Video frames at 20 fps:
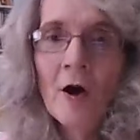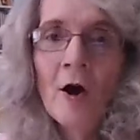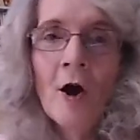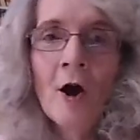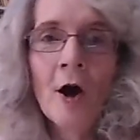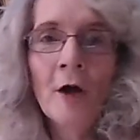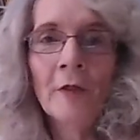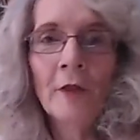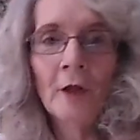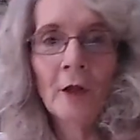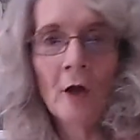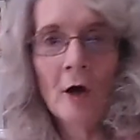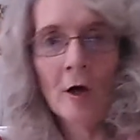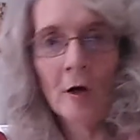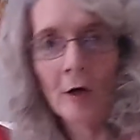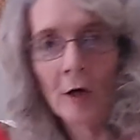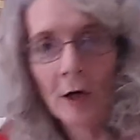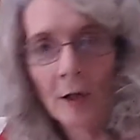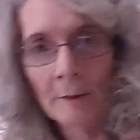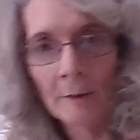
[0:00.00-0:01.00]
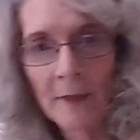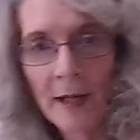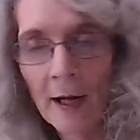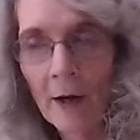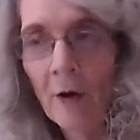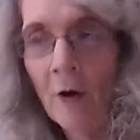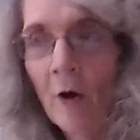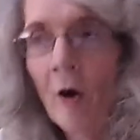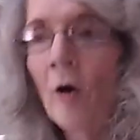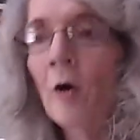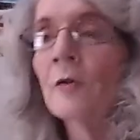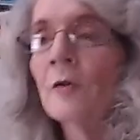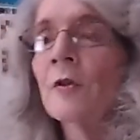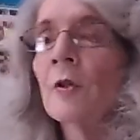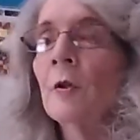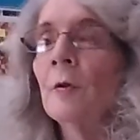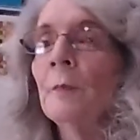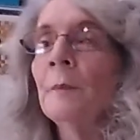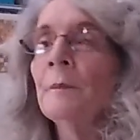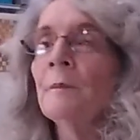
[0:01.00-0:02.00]
on the long arm now
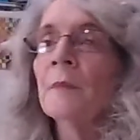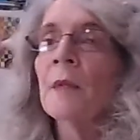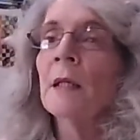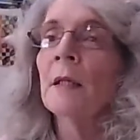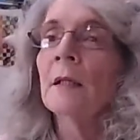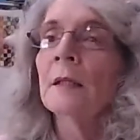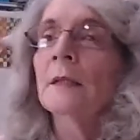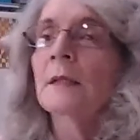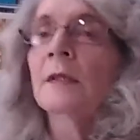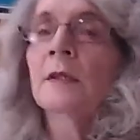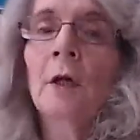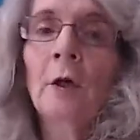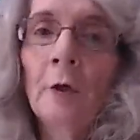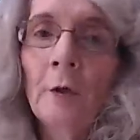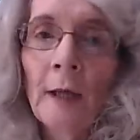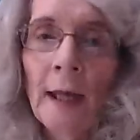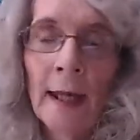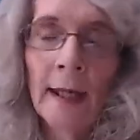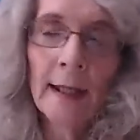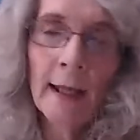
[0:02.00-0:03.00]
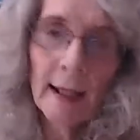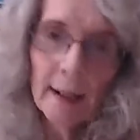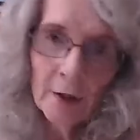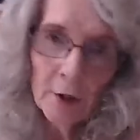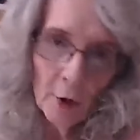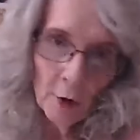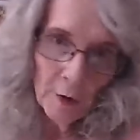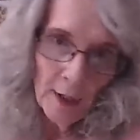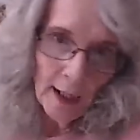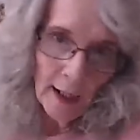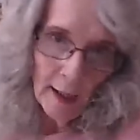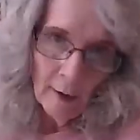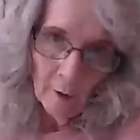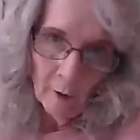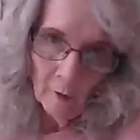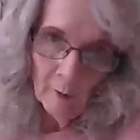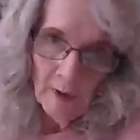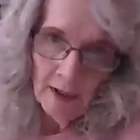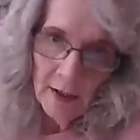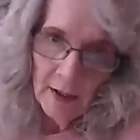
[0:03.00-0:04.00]
also. So, and I know that I
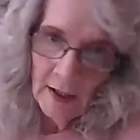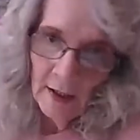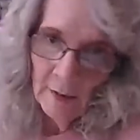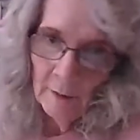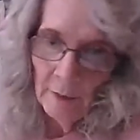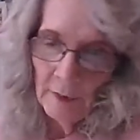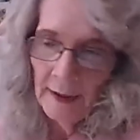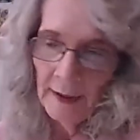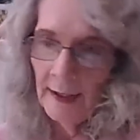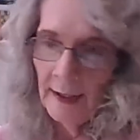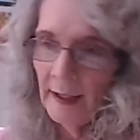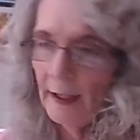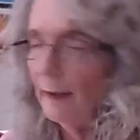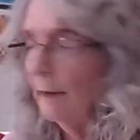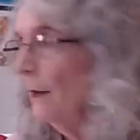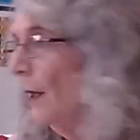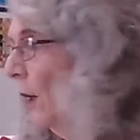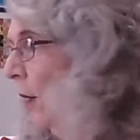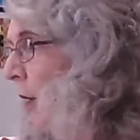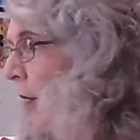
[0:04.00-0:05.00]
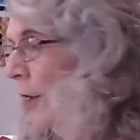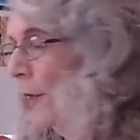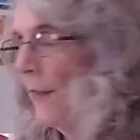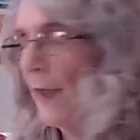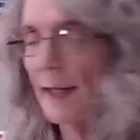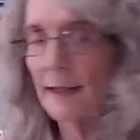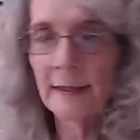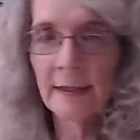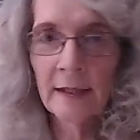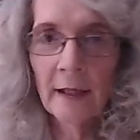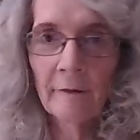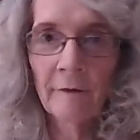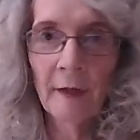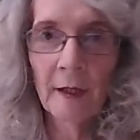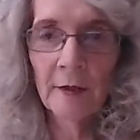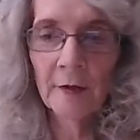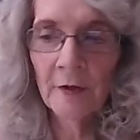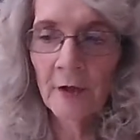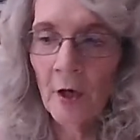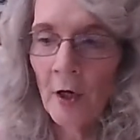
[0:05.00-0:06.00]
will be completing all that stuff
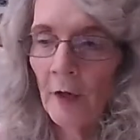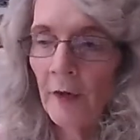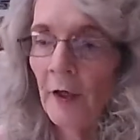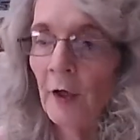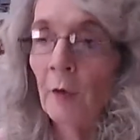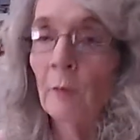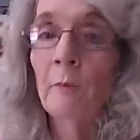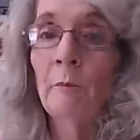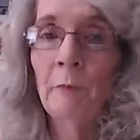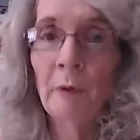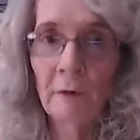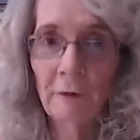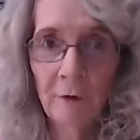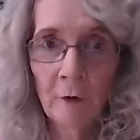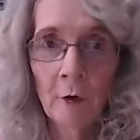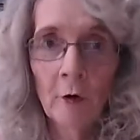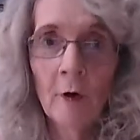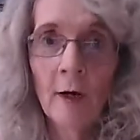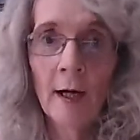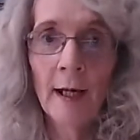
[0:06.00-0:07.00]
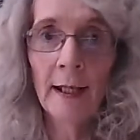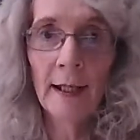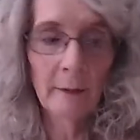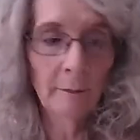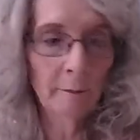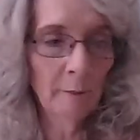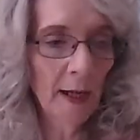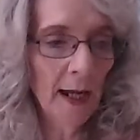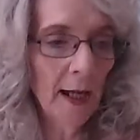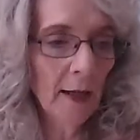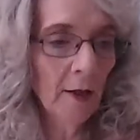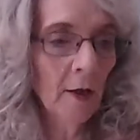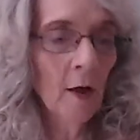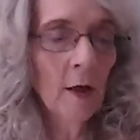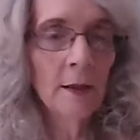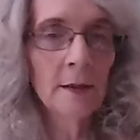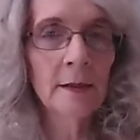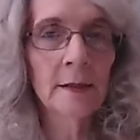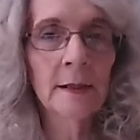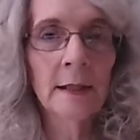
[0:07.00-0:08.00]
that is on there before I get back
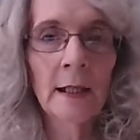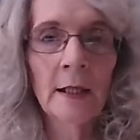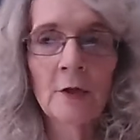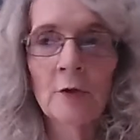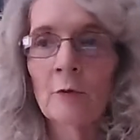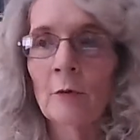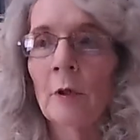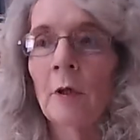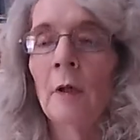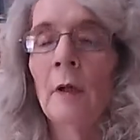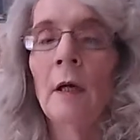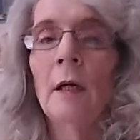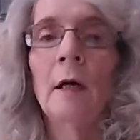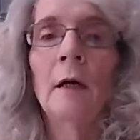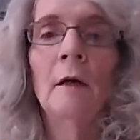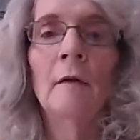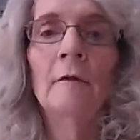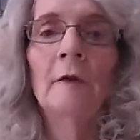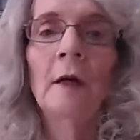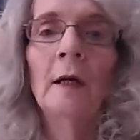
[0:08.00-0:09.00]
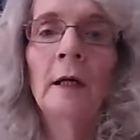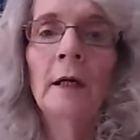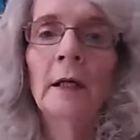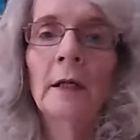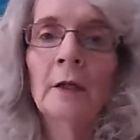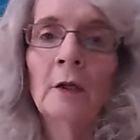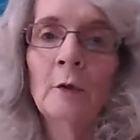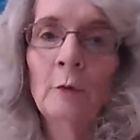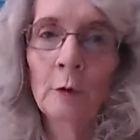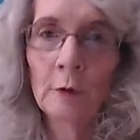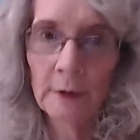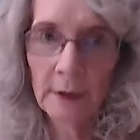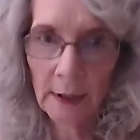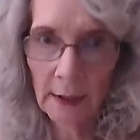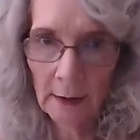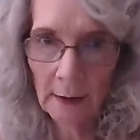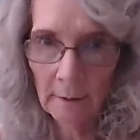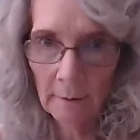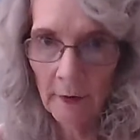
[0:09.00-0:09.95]
on schedule of quilting